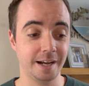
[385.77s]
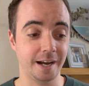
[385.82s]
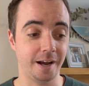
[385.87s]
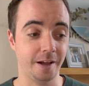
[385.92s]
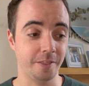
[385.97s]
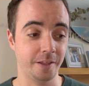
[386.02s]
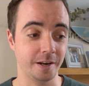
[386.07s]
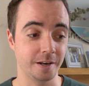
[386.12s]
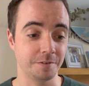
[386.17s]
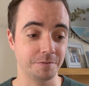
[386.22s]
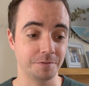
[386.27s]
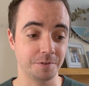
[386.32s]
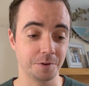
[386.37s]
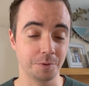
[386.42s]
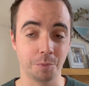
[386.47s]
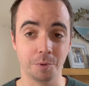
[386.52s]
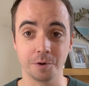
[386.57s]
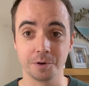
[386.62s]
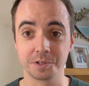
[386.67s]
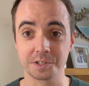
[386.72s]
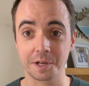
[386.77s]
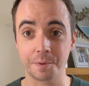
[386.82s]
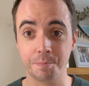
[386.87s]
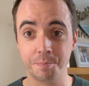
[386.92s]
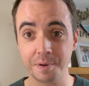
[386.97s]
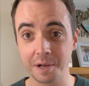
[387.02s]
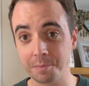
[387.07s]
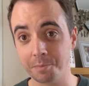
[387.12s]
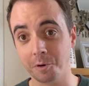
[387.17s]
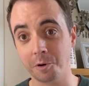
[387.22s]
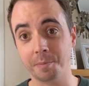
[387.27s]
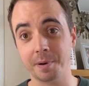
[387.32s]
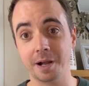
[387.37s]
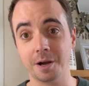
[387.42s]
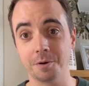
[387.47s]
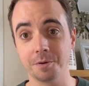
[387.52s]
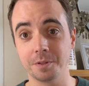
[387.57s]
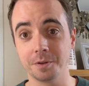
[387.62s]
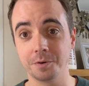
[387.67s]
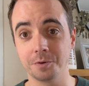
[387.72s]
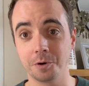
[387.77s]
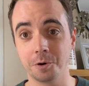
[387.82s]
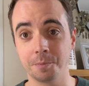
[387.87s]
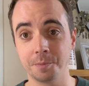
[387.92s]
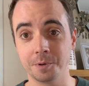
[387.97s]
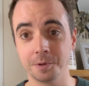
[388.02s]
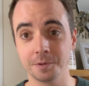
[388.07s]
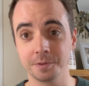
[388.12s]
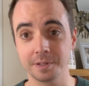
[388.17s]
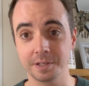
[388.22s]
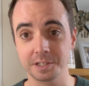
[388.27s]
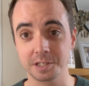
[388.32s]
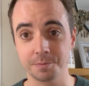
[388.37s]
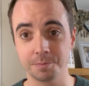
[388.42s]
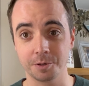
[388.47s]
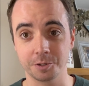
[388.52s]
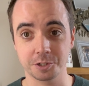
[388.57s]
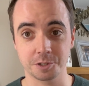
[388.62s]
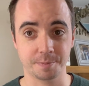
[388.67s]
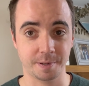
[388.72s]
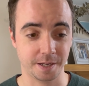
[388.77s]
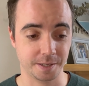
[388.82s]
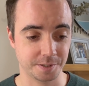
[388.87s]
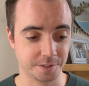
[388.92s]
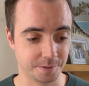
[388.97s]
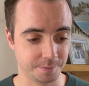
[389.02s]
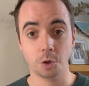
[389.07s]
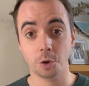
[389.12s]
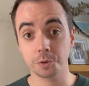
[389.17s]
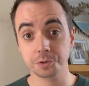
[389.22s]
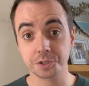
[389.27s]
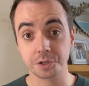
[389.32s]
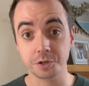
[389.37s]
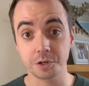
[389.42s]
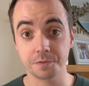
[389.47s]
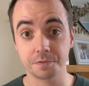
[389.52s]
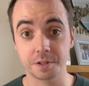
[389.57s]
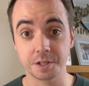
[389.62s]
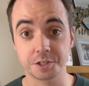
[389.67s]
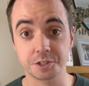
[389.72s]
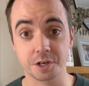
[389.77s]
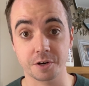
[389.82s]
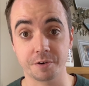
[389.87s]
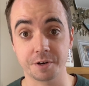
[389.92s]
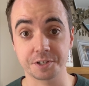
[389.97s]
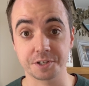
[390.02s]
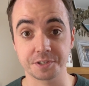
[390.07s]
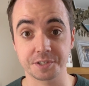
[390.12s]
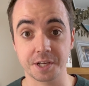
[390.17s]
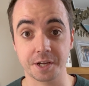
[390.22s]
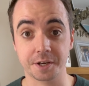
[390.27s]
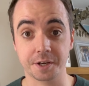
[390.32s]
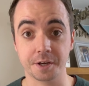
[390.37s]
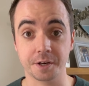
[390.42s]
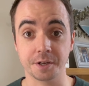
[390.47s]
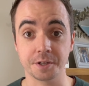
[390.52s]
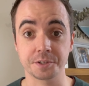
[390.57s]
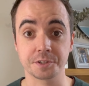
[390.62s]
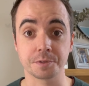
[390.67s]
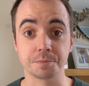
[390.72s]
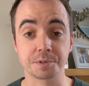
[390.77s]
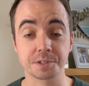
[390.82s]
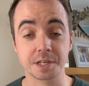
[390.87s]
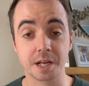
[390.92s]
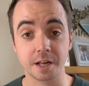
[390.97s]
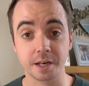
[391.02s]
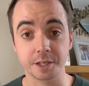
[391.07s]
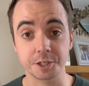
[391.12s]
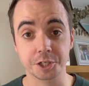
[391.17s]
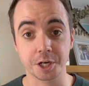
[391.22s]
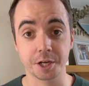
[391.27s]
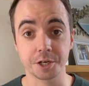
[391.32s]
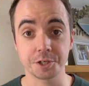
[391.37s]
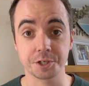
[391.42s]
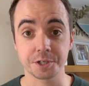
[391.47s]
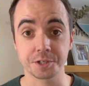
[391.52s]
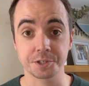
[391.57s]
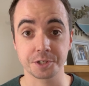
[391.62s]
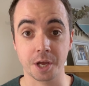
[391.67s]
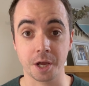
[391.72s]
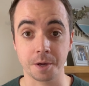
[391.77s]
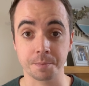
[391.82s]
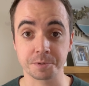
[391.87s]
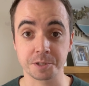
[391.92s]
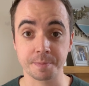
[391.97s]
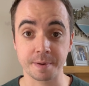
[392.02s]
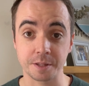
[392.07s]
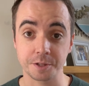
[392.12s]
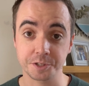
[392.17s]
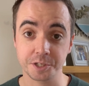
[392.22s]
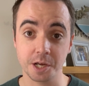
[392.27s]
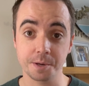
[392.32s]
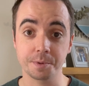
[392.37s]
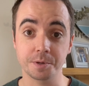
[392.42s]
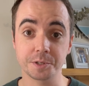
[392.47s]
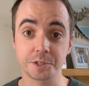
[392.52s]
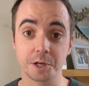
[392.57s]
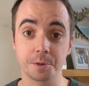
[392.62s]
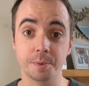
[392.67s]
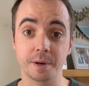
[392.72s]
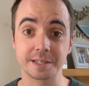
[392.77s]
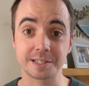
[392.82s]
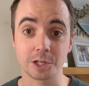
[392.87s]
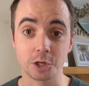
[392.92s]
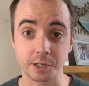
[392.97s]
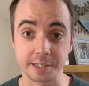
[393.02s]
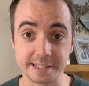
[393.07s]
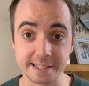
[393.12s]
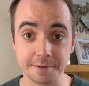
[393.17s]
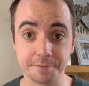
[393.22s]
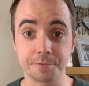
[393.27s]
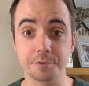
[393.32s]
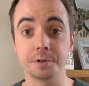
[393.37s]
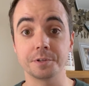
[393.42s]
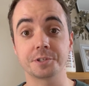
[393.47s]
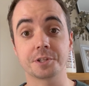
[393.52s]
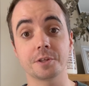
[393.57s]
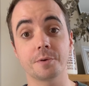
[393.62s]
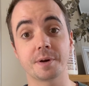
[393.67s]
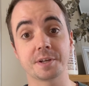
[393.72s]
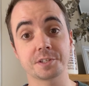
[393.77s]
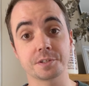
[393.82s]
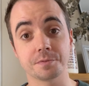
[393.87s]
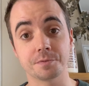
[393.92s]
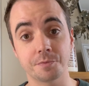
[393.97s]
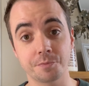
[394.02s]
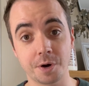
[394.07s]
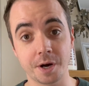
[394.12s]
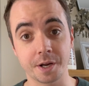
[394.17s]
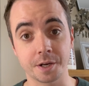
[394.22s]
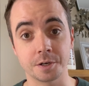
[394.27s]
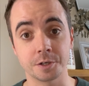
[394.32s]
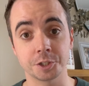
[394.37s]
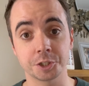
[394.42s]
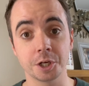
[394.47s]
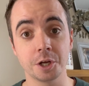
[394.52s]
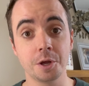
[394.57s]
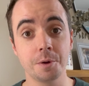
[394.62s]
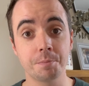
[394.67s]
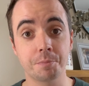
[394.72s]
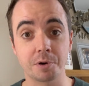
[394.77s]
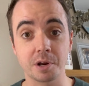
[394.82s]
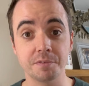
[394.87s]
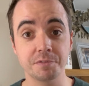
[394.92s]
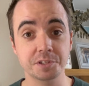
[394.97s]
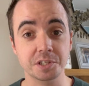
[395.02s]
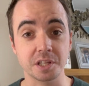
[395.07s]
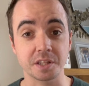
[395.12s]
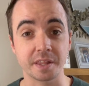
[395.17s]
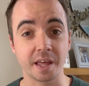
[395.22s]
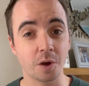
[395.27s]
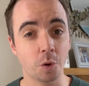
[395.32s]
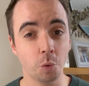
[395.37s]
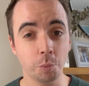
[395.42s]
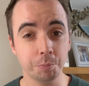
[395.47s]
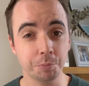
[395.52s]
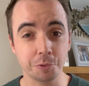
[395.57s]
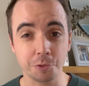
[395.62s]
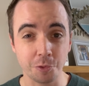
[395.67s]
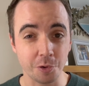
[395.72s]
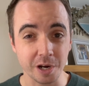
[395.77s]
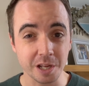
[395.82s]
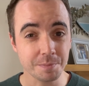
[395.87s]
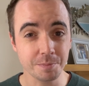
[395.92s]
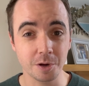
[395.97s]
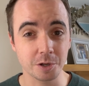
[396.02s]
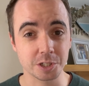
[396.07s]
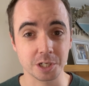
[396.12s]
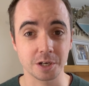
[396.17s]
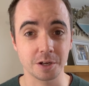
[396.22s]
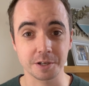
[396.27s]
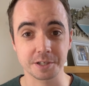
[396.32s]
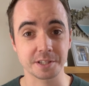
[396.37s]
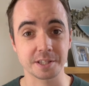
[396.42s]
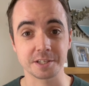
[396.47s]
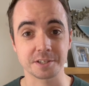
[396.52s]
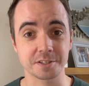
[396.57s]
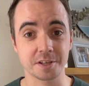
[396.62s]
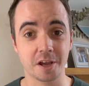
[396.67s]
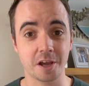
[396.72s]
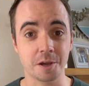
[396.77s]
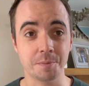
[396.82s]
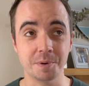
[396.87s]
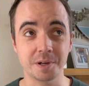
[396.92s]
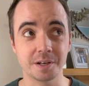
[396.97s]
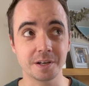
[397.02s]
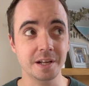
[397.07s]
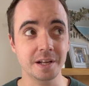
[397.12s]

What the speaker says: And then if you want a bit more power than normal, there's the push to pass. Also new for this generation Taycan are some styling changes to make the Turbo and Turbo S look different to the rest of the range. Previously, they all pretty much looked the same, and